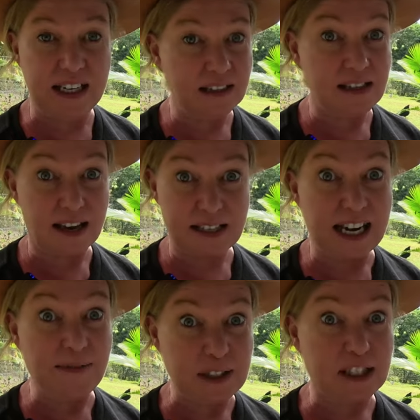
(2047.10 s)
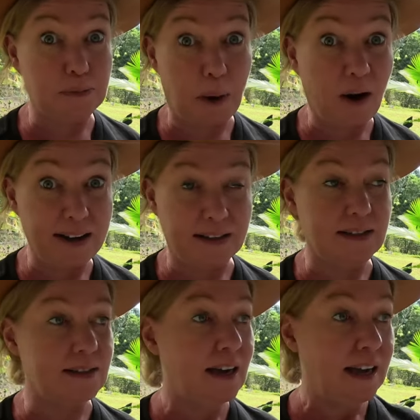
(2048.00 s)
insects, even
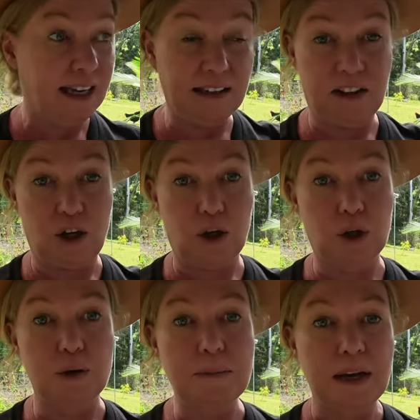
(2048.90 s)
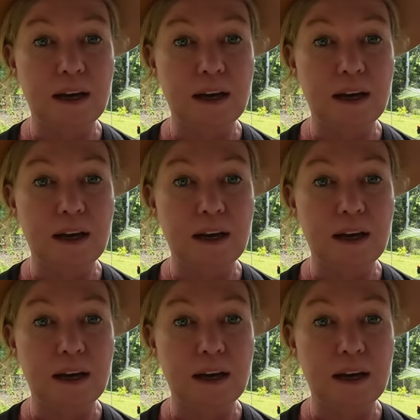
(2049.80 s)
spiders in the coop,